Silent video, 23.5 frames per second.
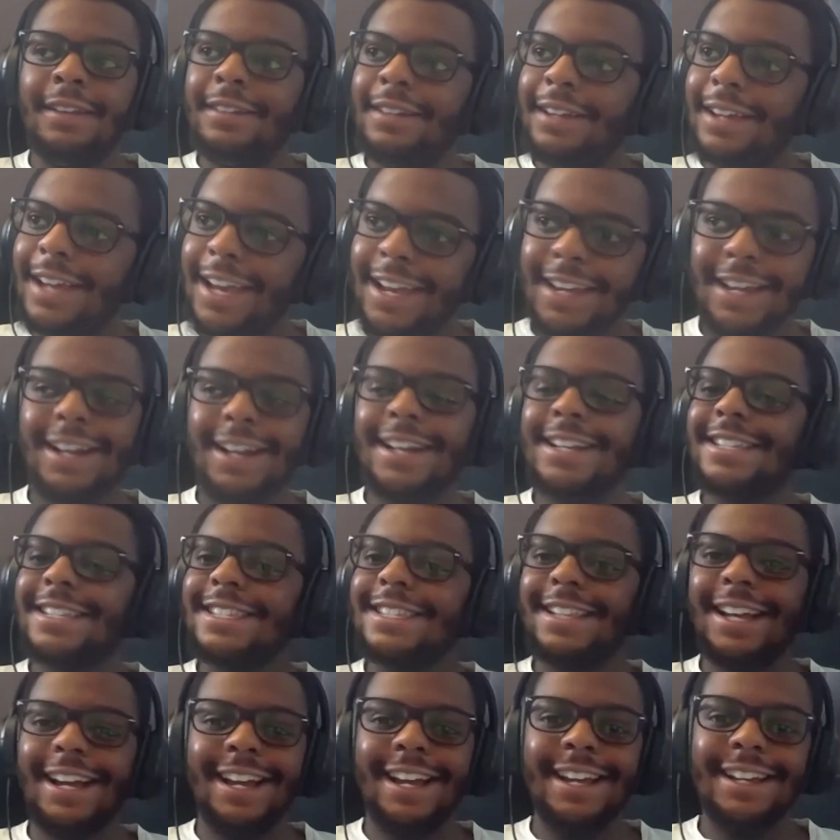"Hey guys,
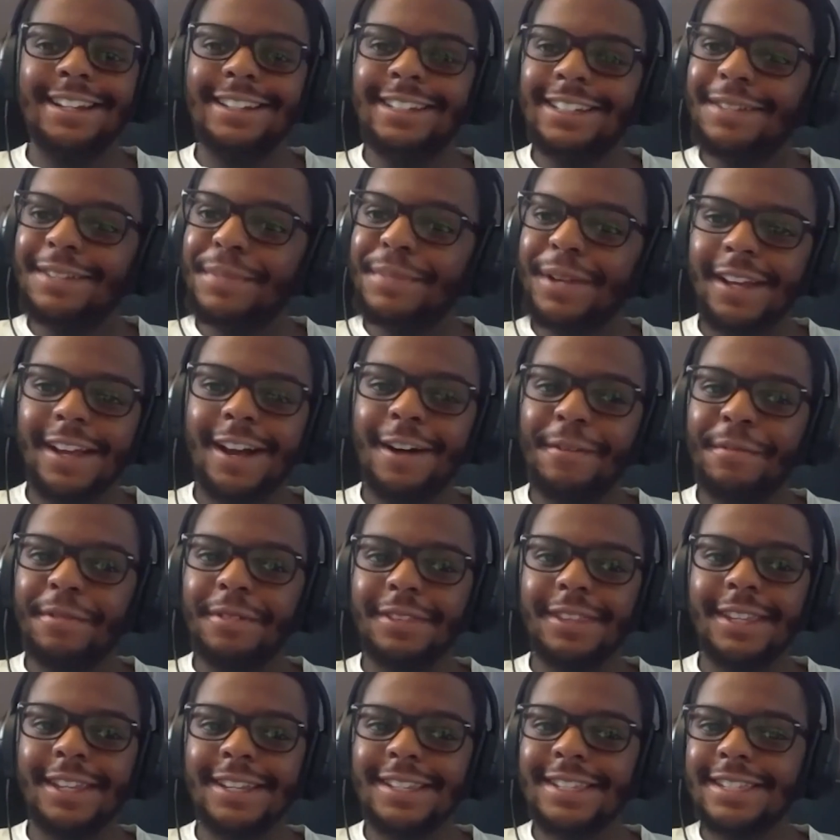I need a bit of help on
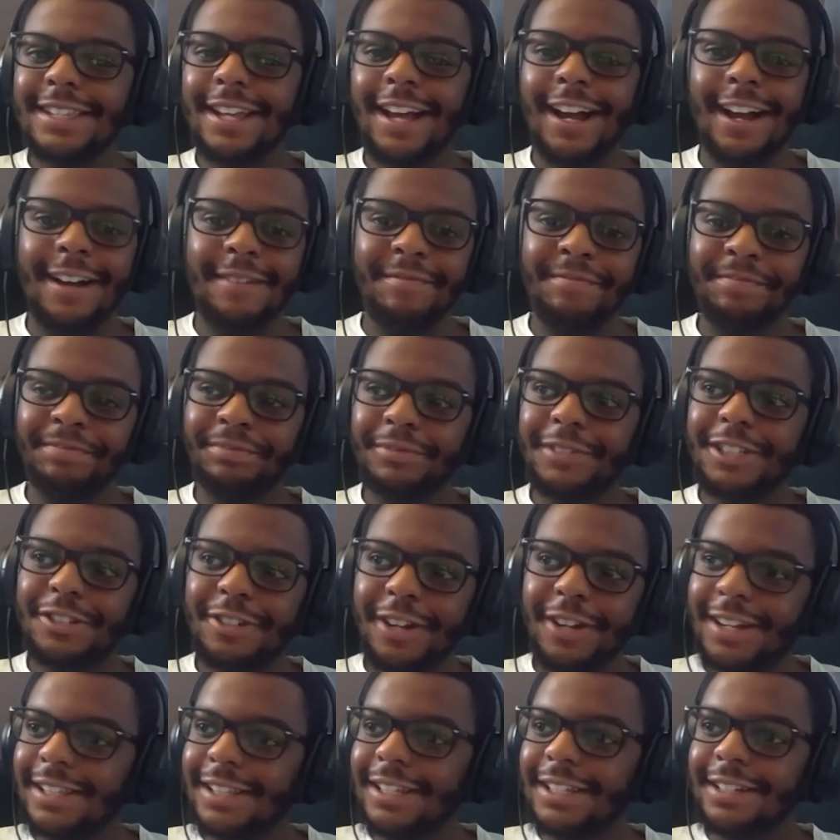this. I'm
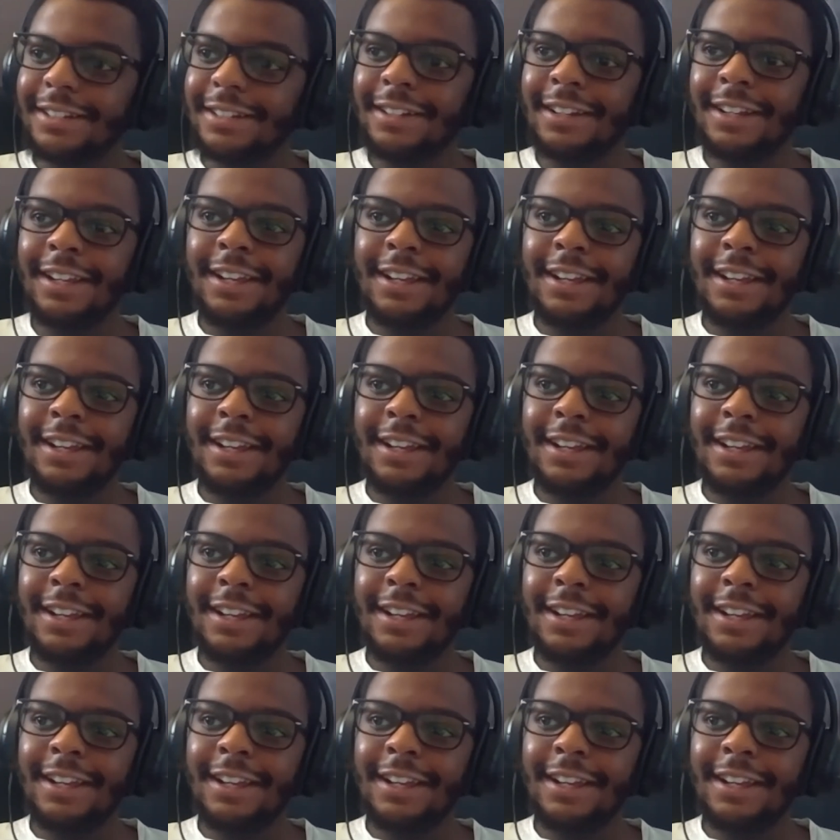struggling.